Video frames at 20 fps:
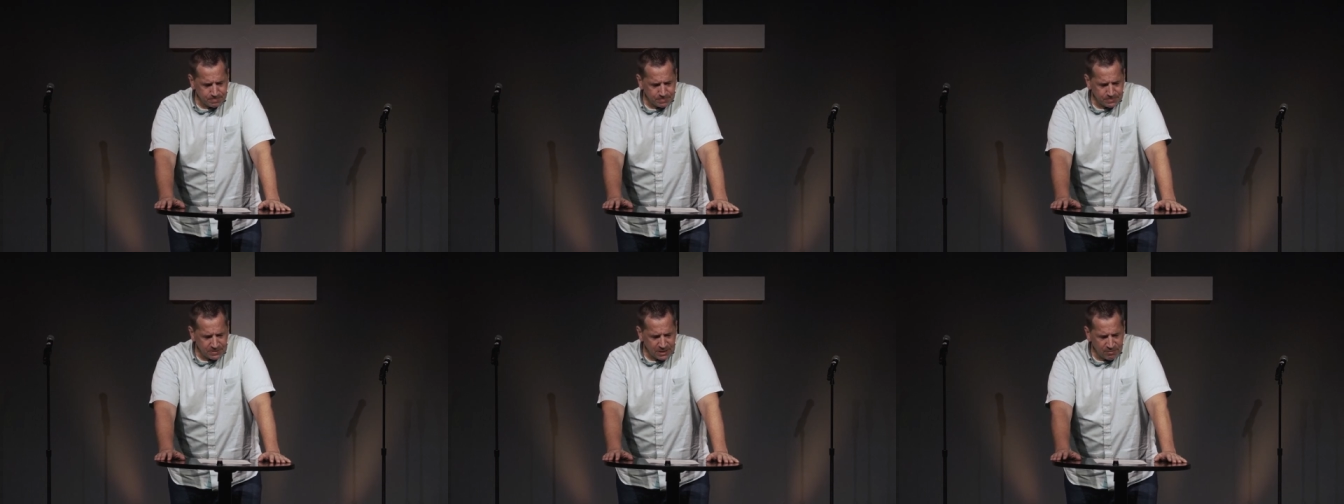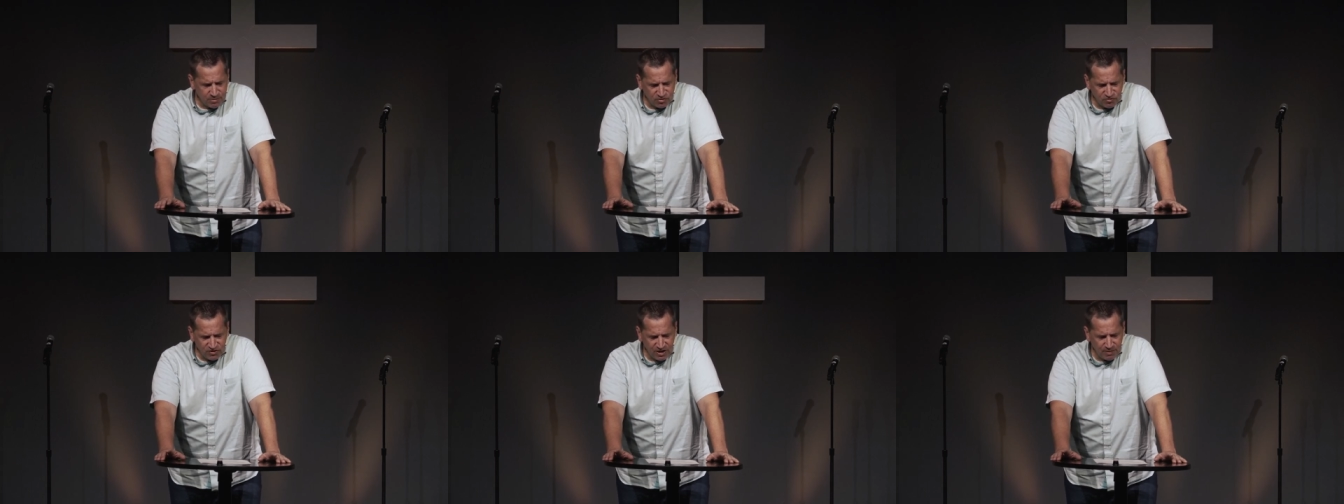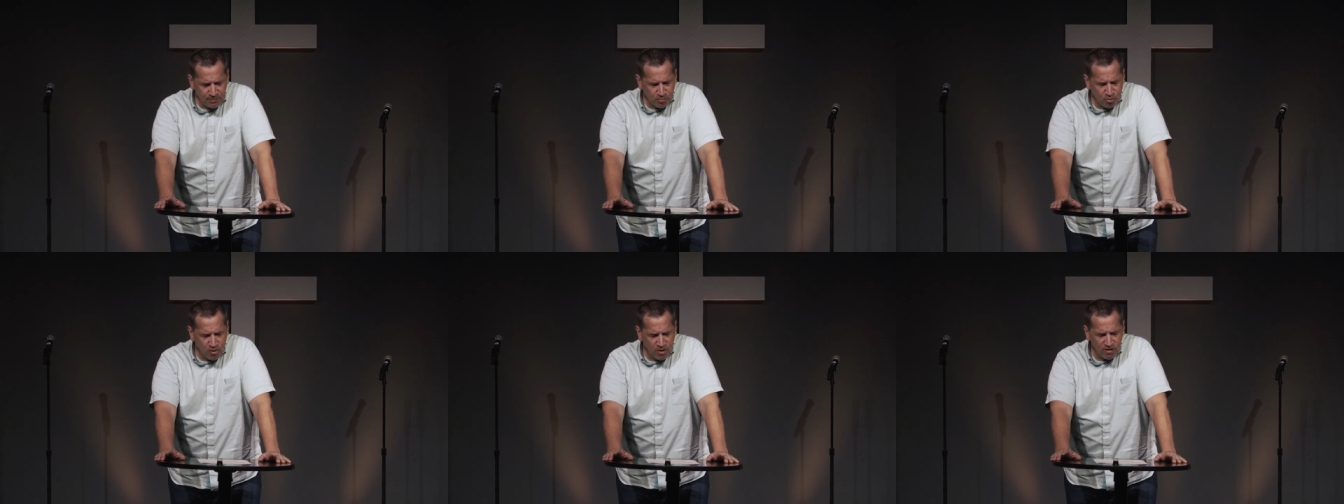I'm going to say a
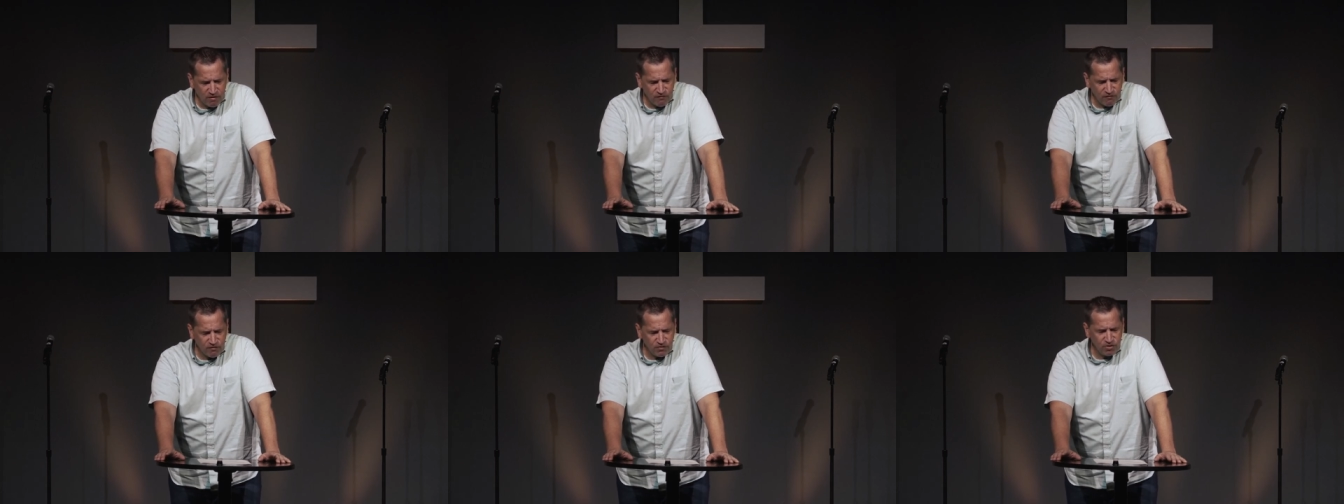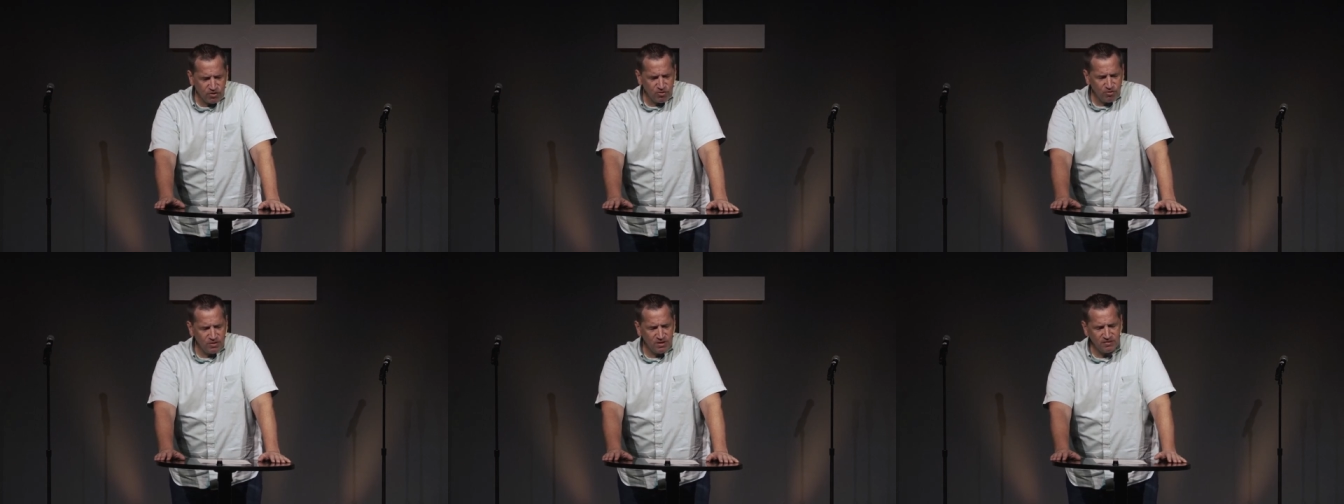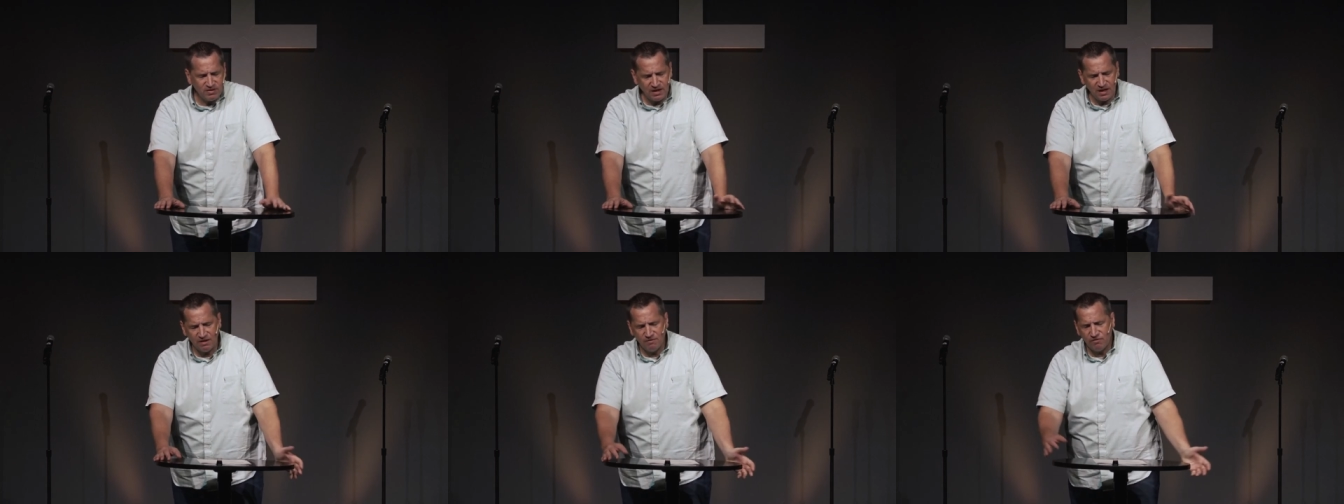prayer for you, and at
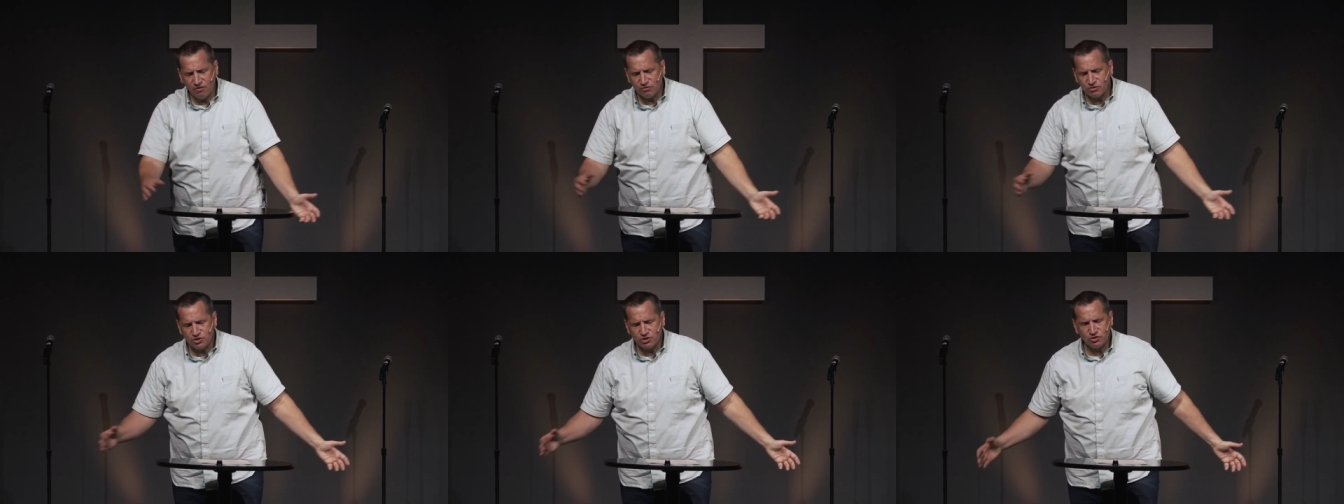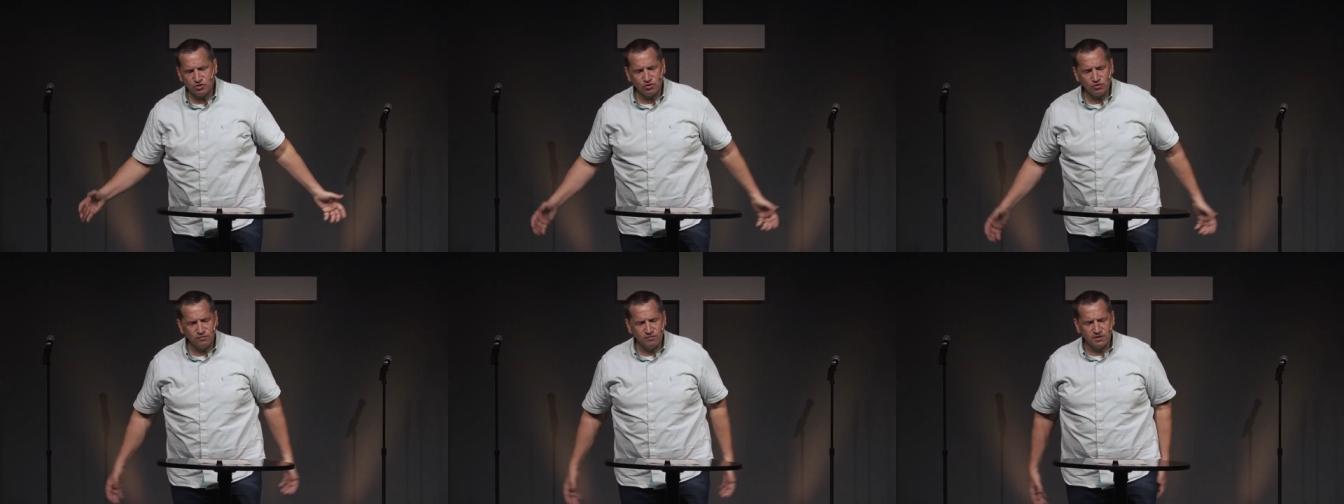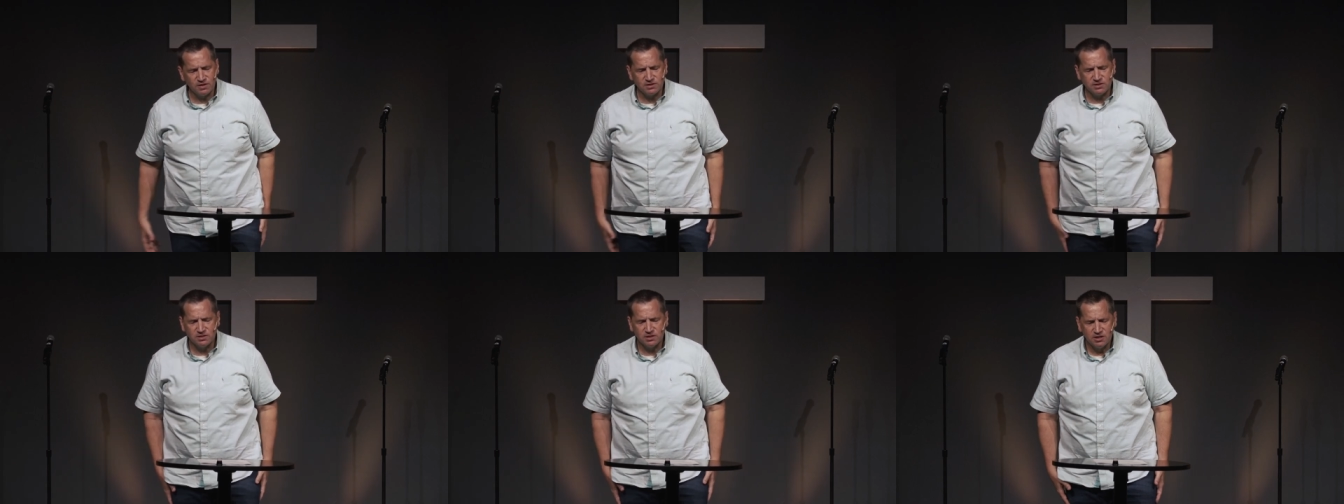the end of our
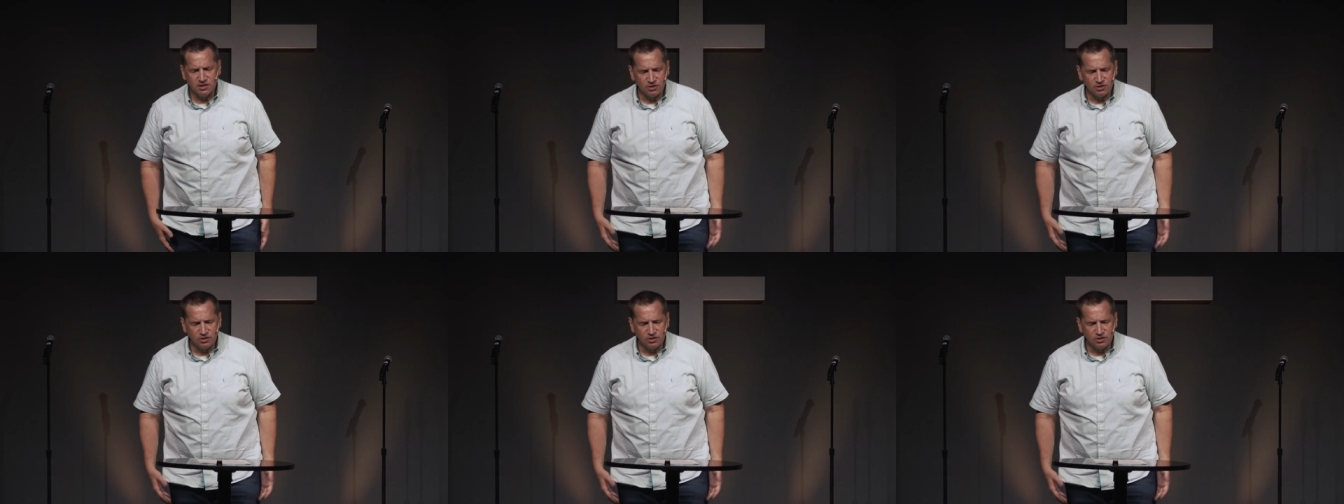service,